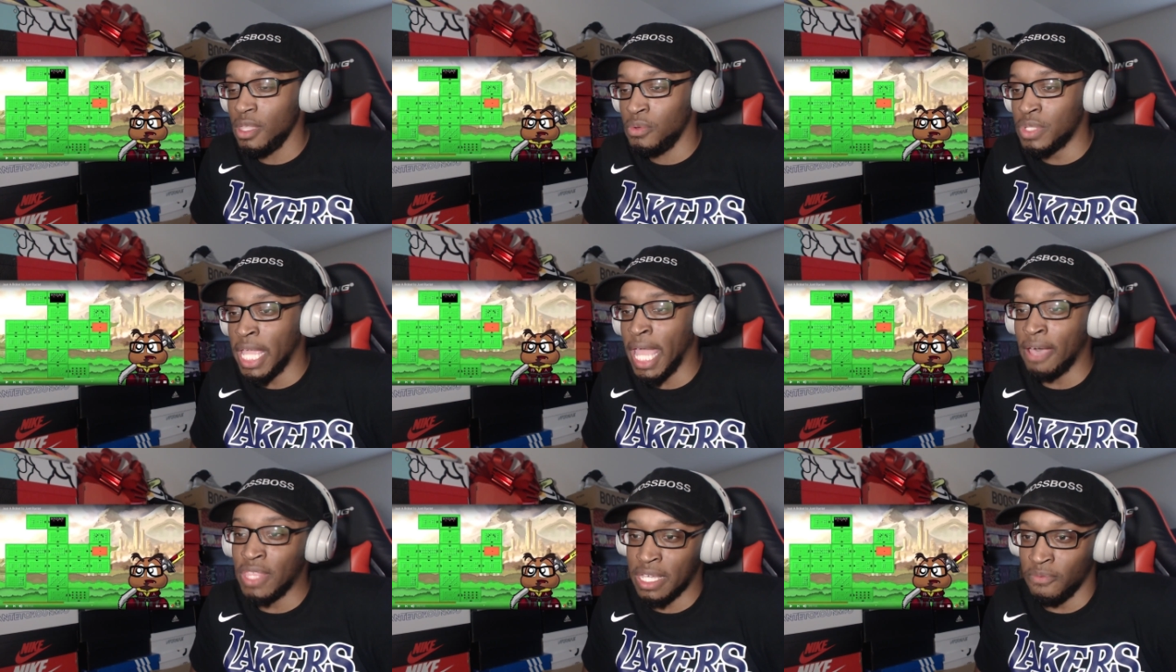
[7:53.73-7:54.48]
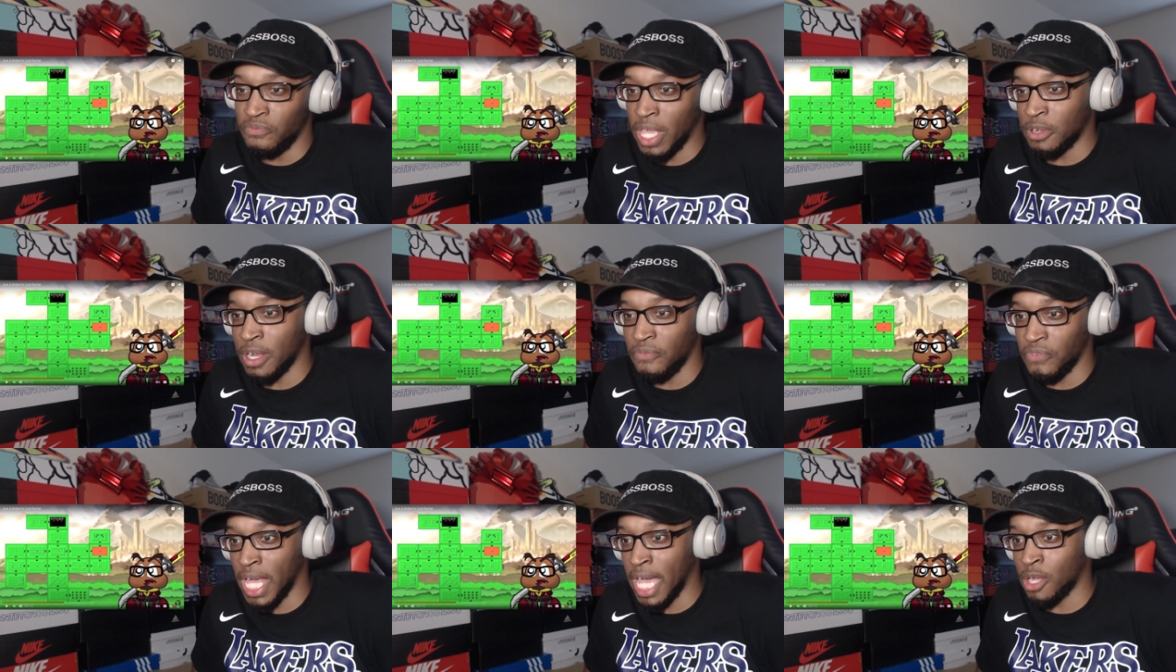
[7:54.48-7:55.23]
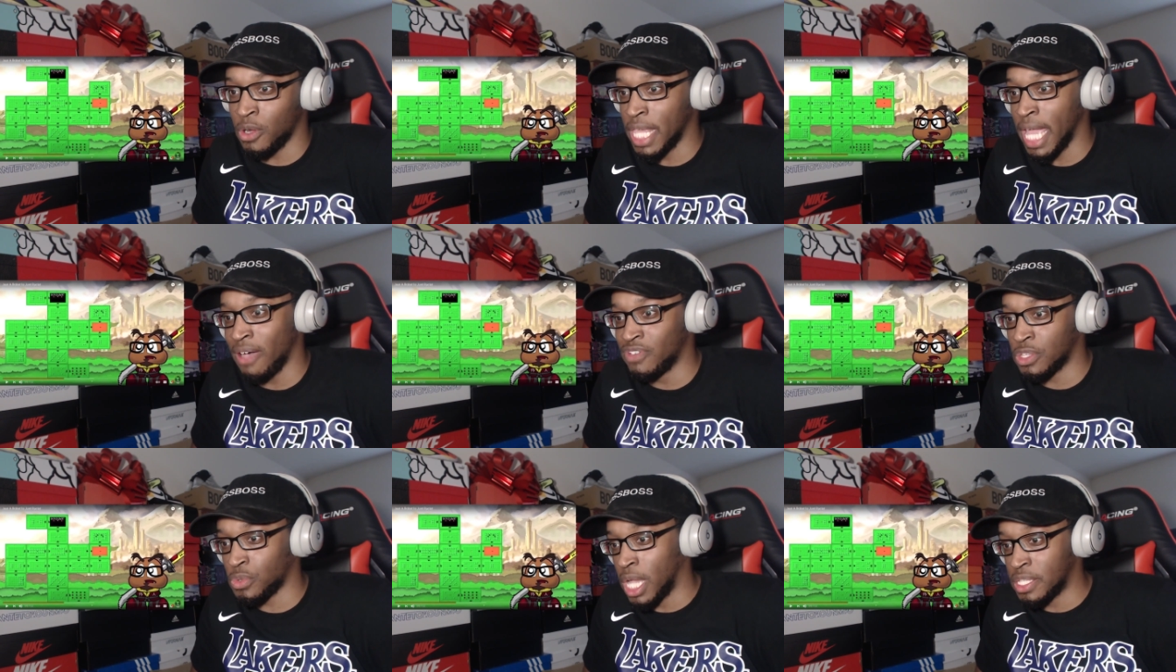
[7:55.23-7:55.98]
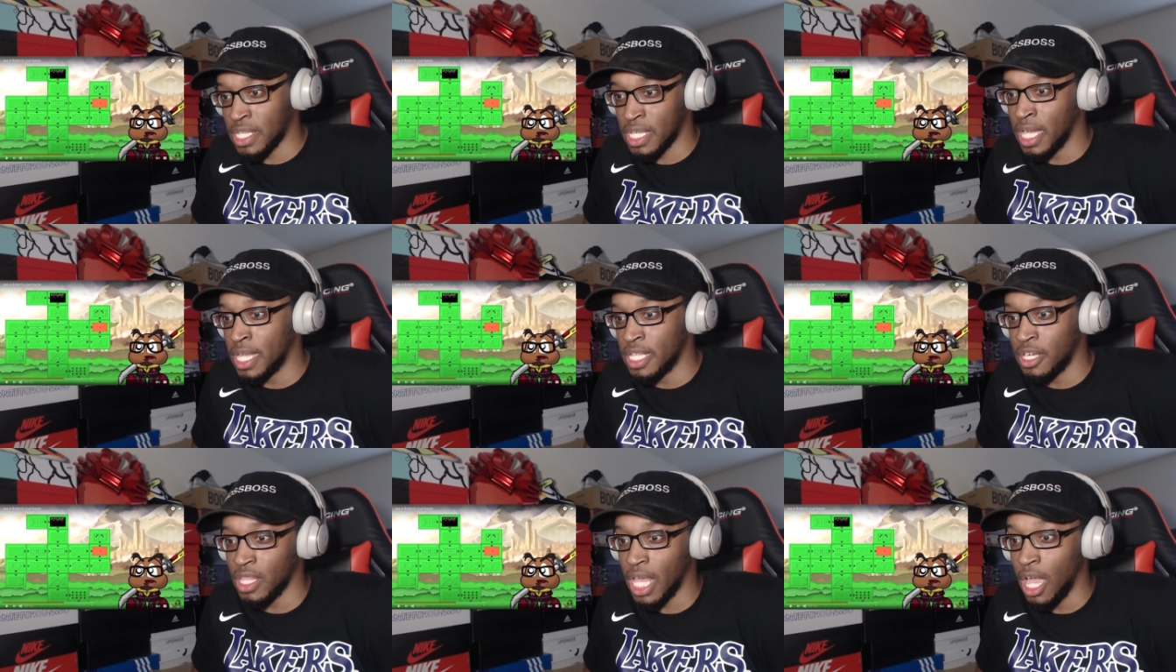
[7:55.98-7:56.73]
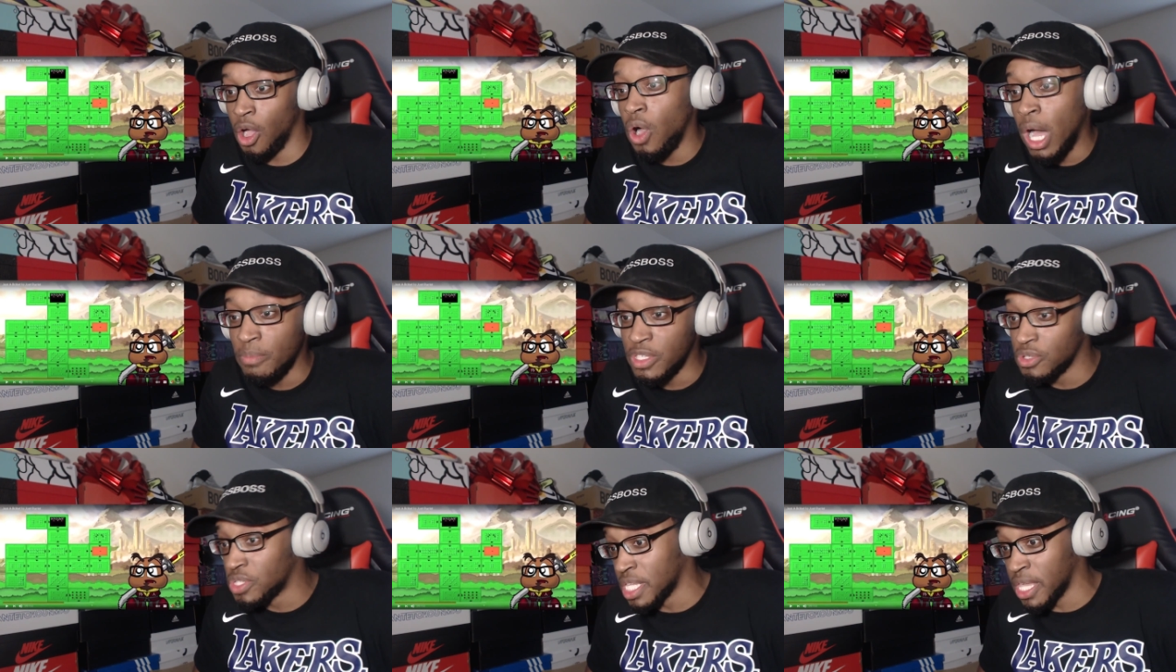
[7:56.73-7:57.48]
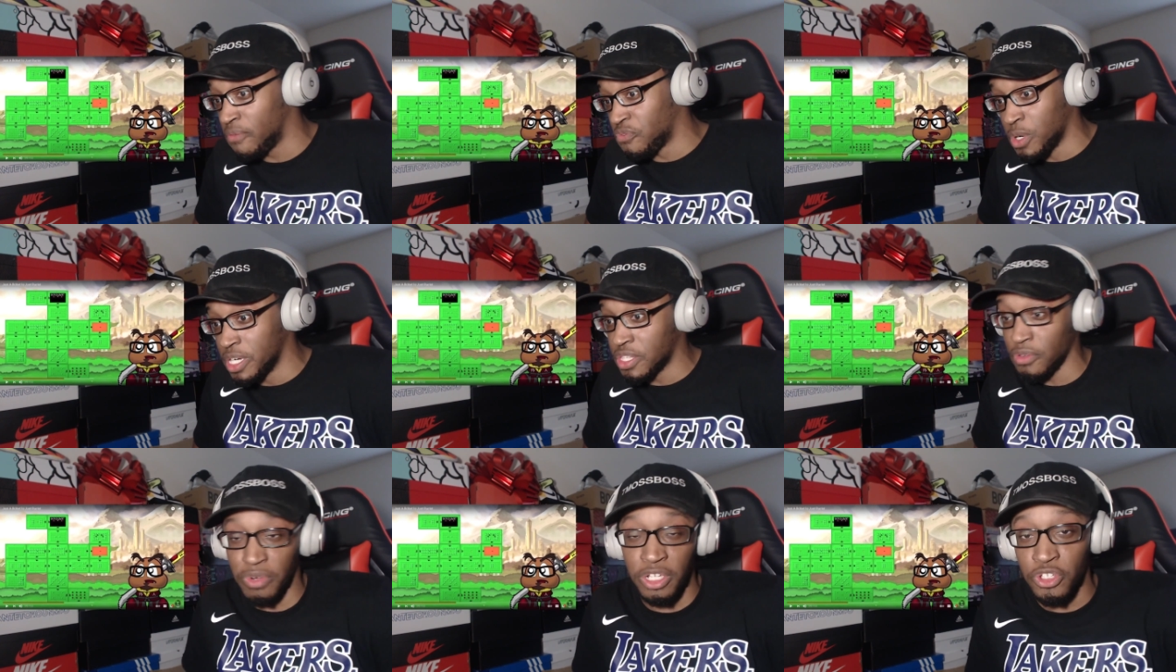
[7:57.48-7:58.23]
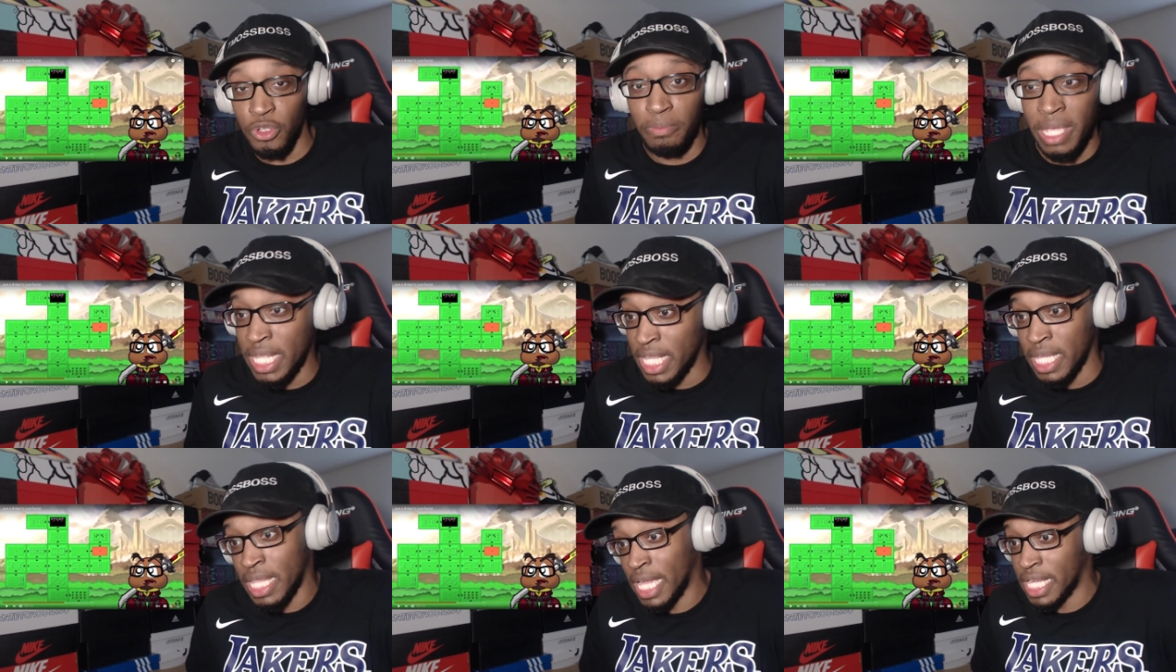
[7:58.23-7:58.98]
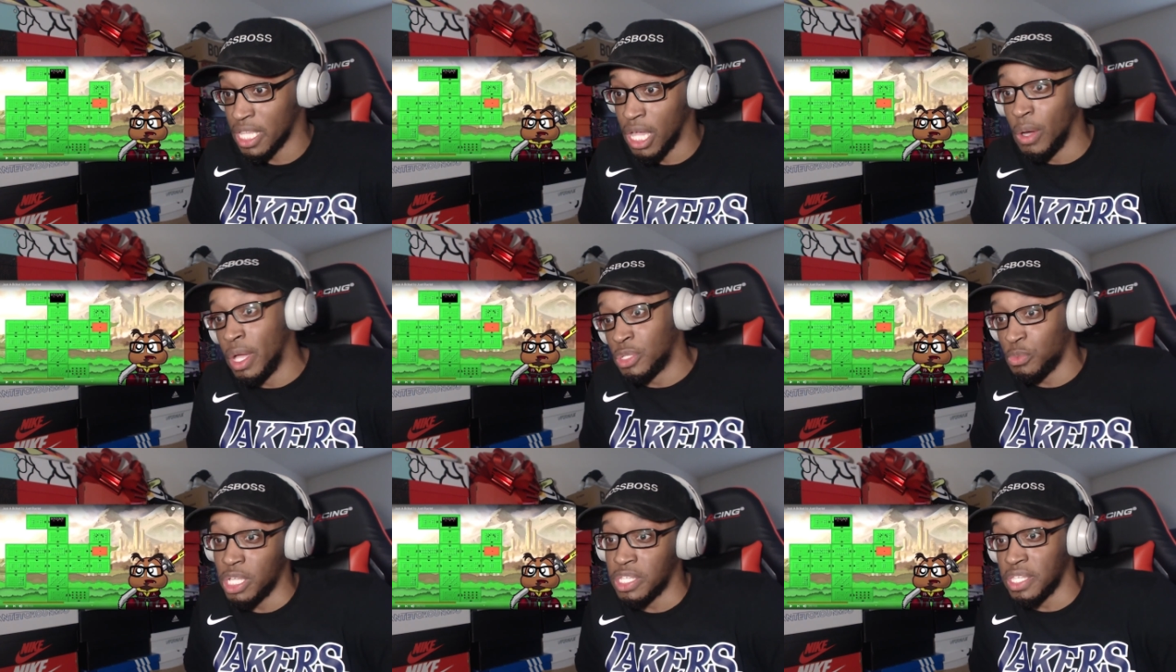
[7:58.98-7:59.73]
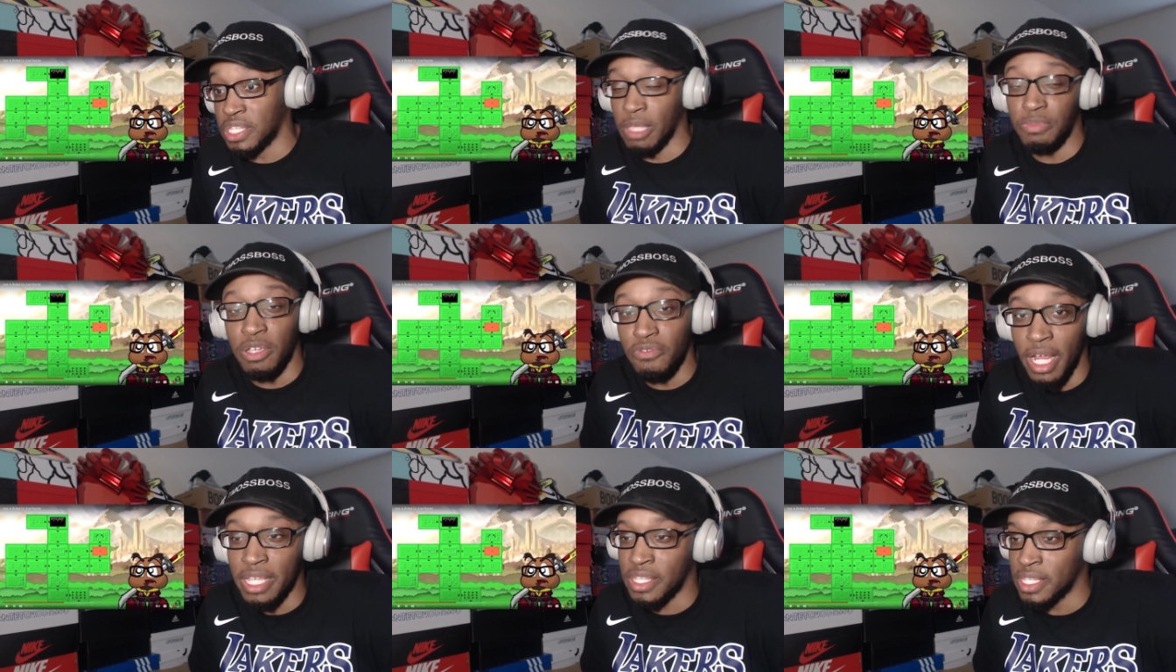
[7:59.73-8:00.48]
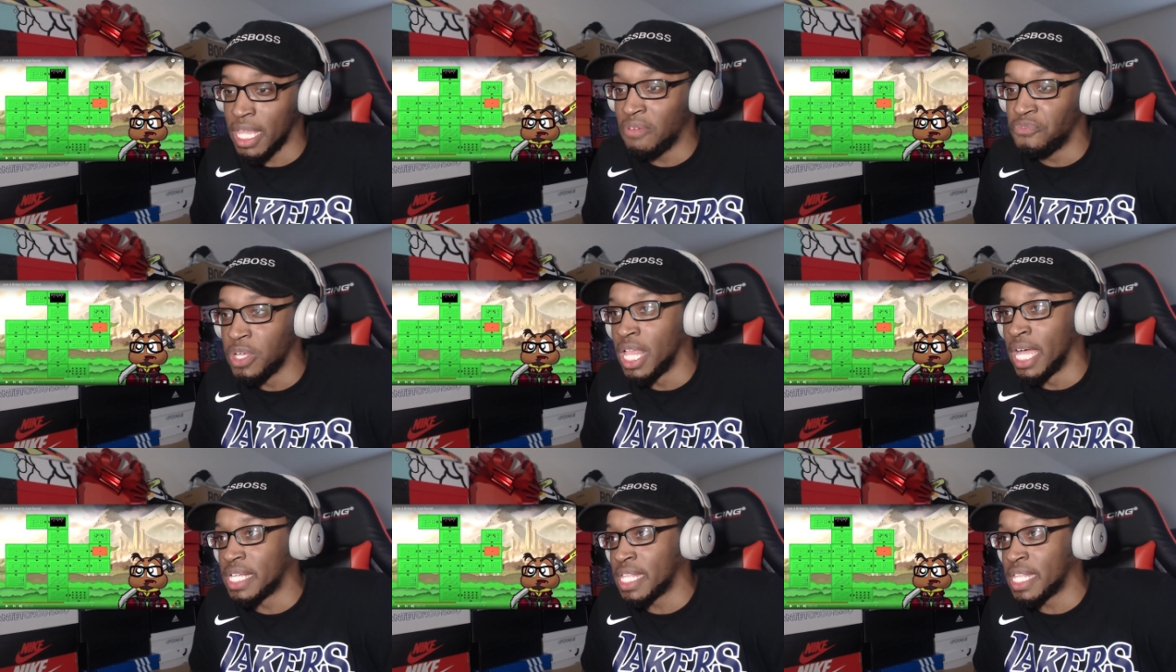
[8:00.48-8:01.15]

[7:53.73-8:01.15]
and they have the Confederate flag where they have a swastika and they're like, "Oh, I'm using it for its original meaning." Like it always wasn't something racist. I feel like